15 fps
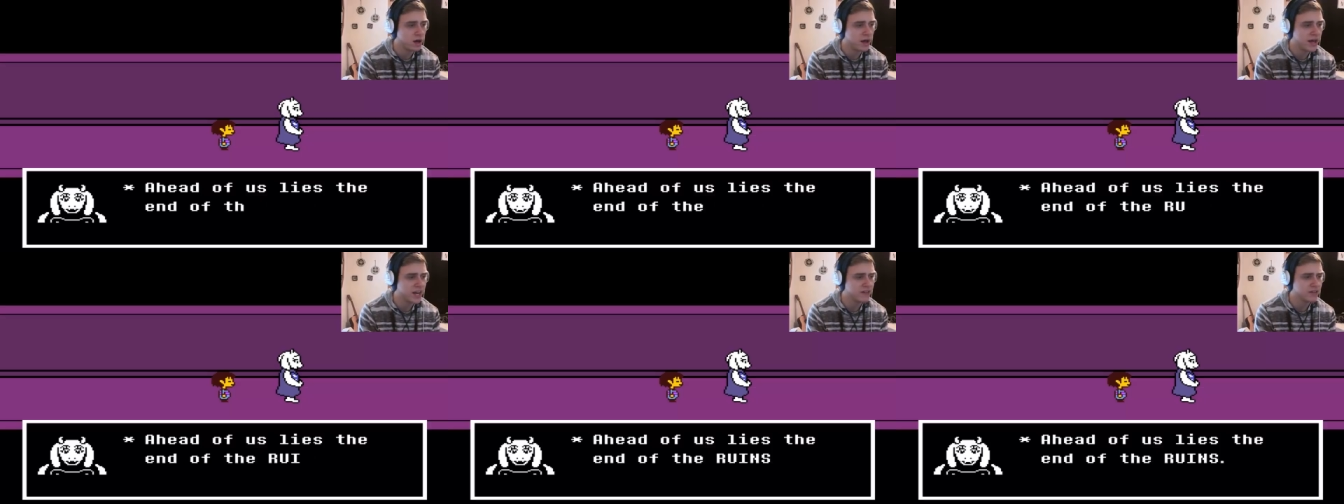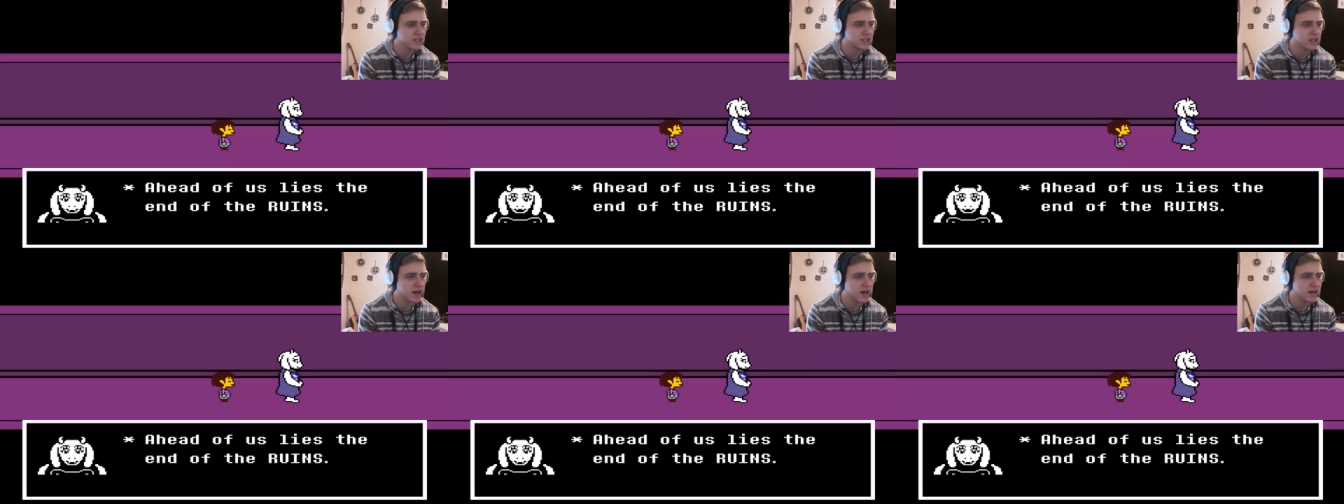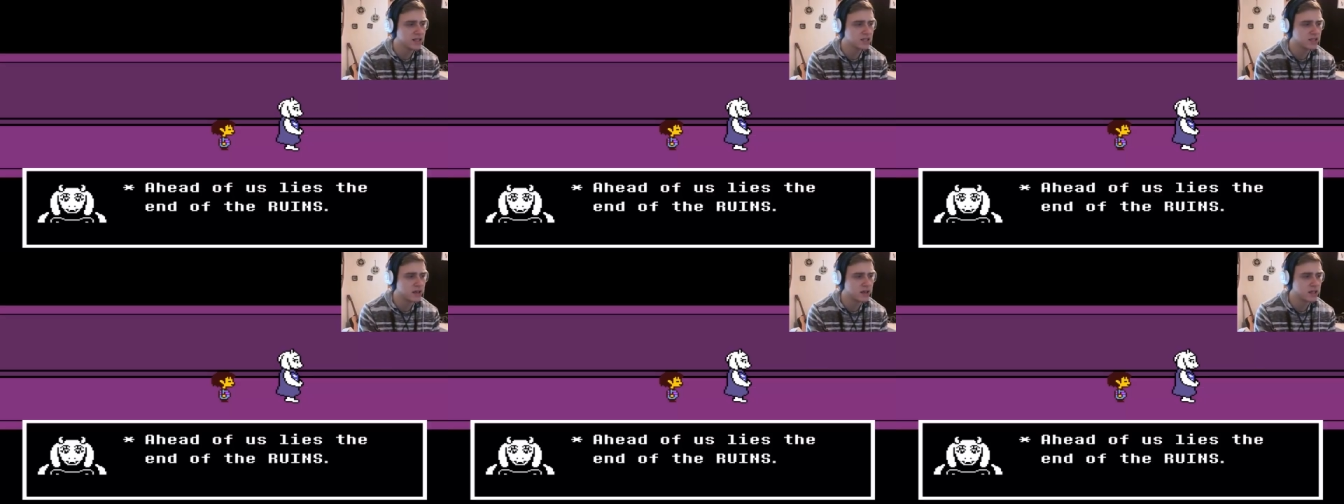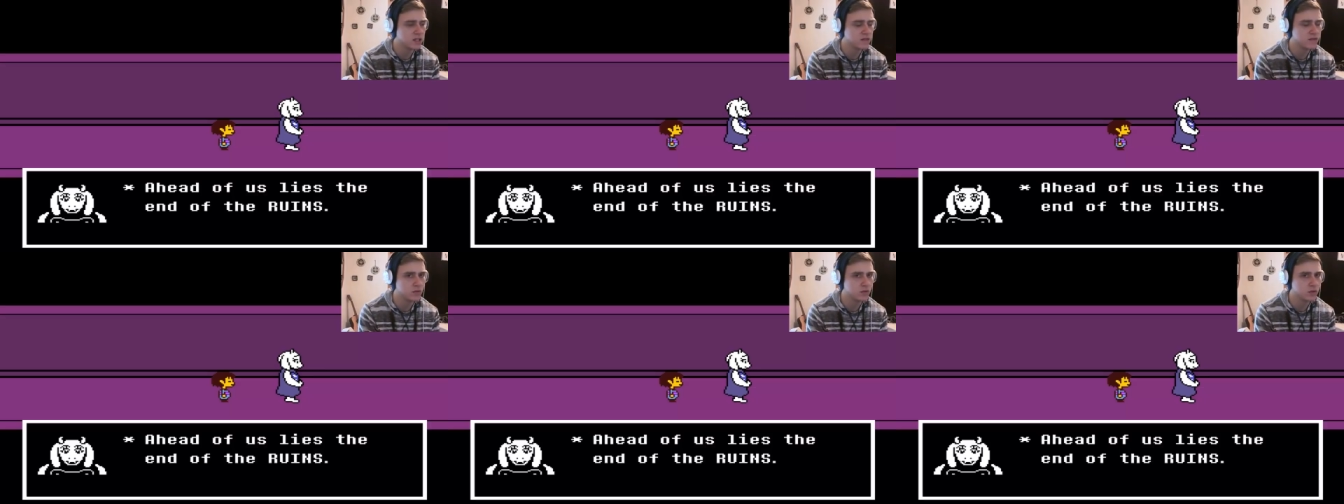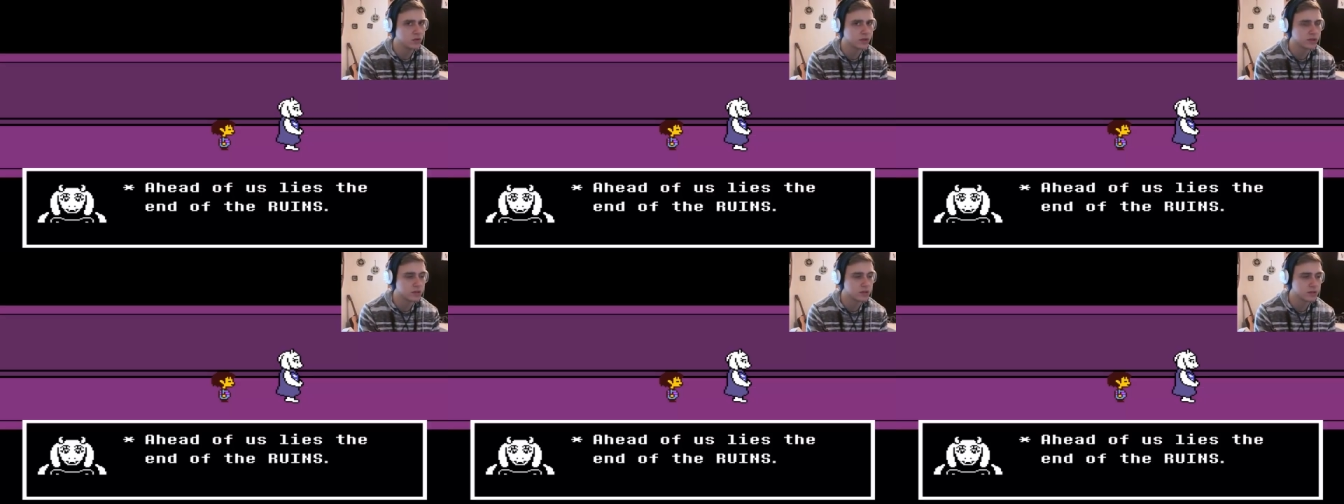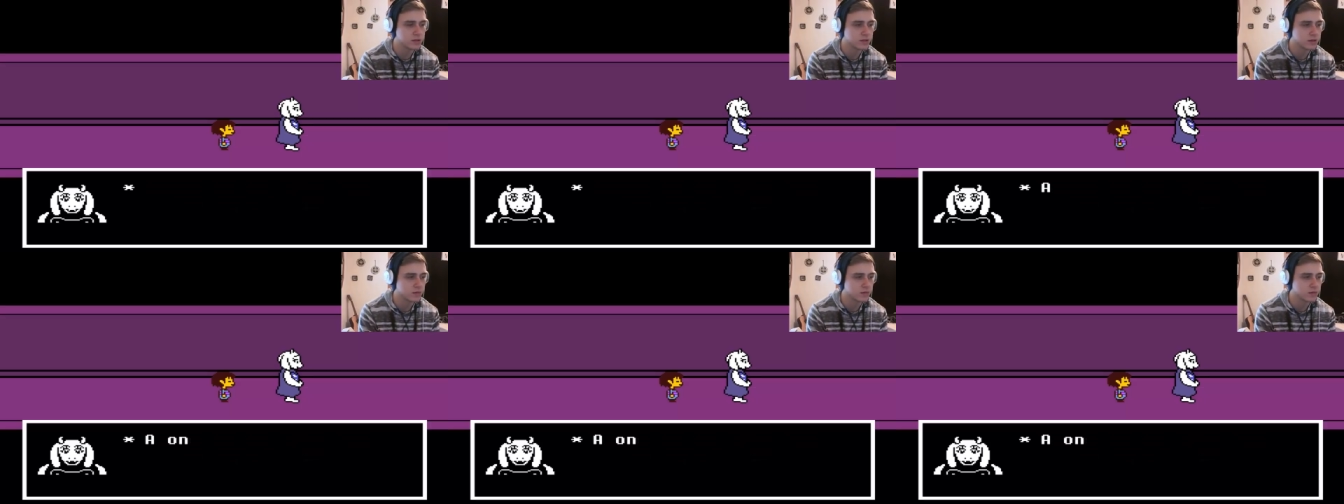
Ahead of us lies the end of the ruins,